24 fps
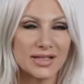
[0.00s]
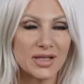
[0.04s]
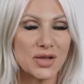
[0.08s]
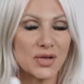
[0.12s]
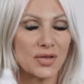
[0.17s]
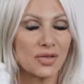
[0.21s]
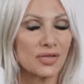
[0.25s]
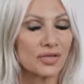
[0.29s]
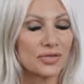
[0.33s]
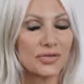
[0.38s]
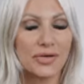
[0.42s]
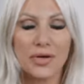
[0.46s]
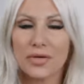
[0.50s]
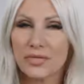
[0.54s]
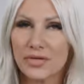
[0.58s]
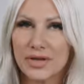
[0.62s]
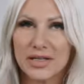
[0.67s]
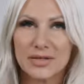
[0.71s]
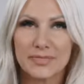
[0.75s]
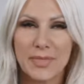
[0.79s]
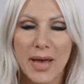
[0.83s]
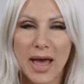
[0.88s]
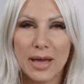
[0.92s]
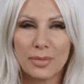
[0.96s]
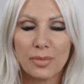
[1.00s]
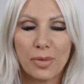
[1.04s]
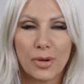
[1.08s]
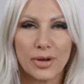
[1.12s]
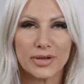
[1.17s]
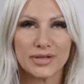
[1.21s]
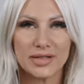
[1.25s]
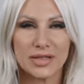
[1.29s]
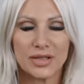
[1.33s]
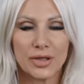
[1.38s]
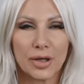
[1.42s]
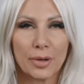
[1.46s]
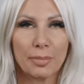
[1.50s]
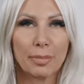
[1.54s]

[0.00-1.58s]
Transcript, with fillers: You can throw these bad boys in your